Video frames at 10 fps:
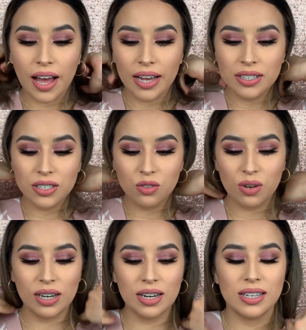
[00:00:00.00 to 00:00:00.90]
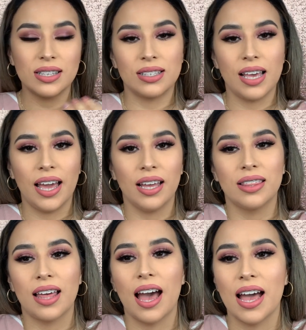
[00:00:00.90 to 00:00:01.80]
I just wanted to say
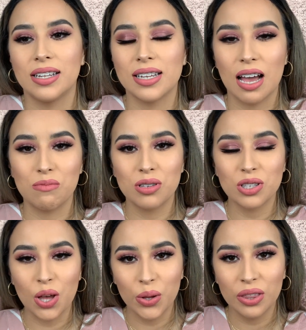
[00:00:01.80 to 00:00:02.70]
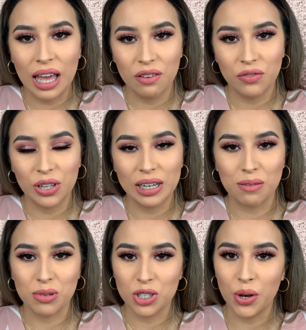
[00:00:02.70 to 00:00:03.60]
that I'm so thankful and
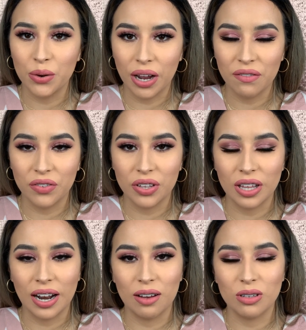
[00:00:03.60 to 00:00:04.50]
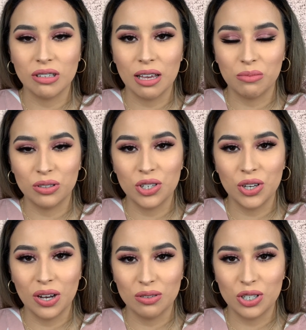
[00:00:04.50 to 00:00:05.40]
I'm so grateful that I was able to
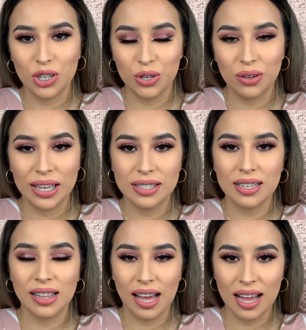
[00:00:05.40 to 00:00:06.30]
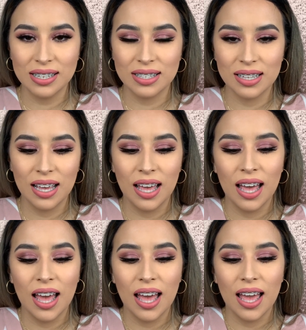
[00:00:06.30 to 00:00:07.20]
go to his class.
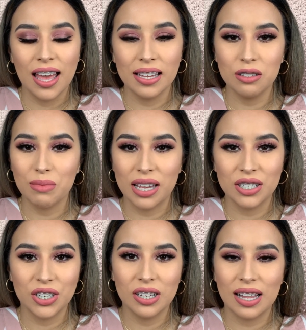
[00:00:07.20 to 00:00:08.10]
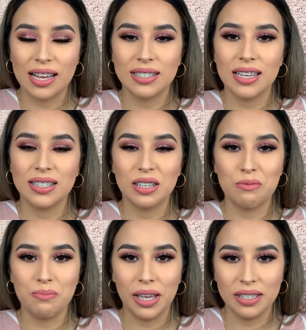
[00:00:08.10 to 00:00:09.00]
His master class is
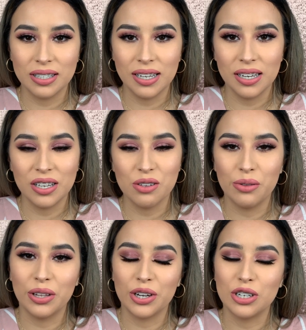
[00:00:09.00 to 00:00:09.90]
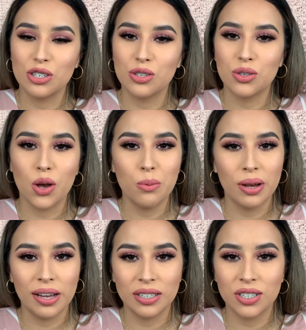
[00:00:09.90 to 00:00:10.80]
amazing. You learn so
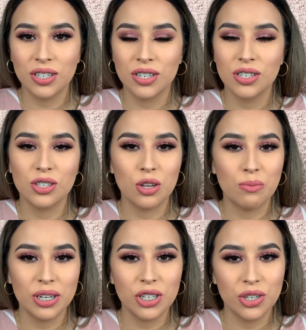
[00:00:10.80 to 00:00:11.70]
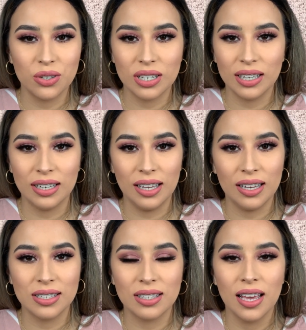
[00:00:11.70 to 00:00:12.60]
much so much new
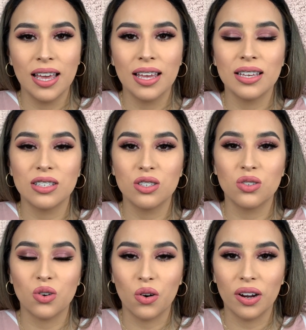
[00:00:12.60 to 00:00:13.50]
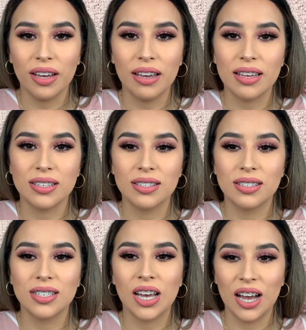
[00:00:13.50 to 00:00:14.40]
techniques. His story
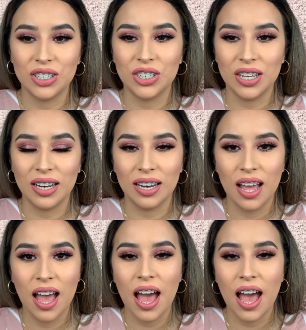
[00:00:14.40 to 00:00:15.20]
is touching.